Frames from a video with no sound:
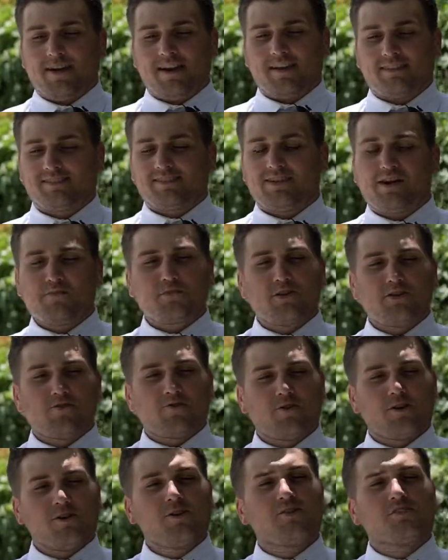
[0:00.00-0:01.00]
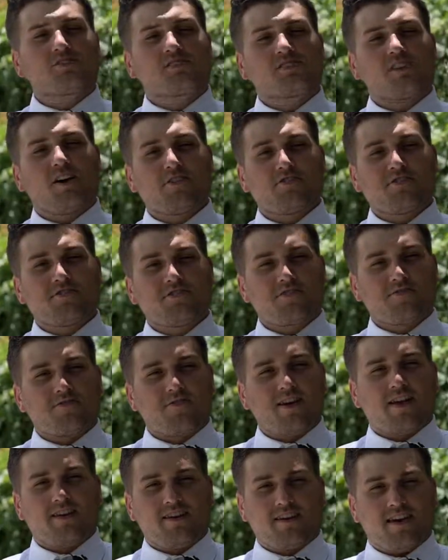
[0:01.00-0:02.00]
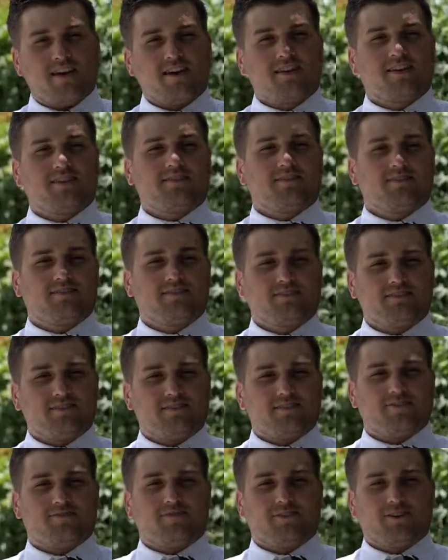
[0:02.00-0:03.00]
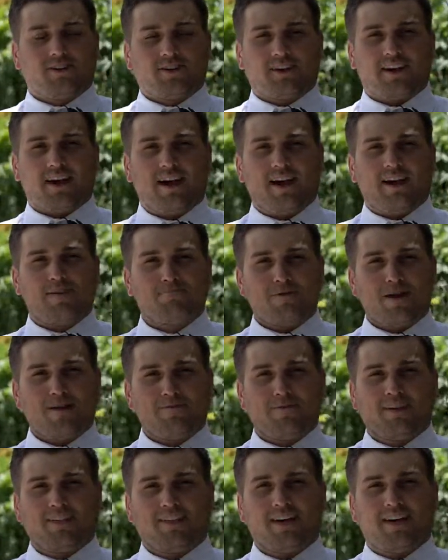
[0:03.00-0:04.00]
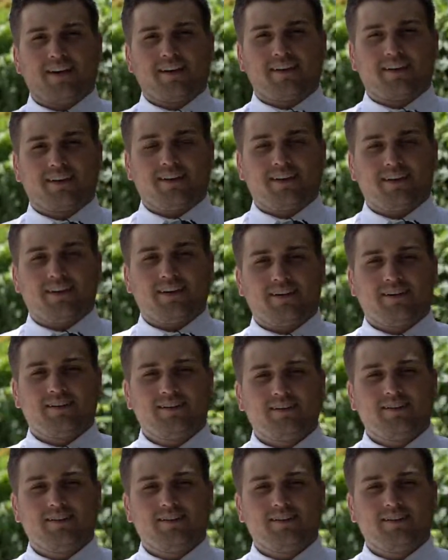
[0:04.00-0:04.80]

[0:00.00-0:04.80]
something real southern redneck for a guy. Maybe like Billy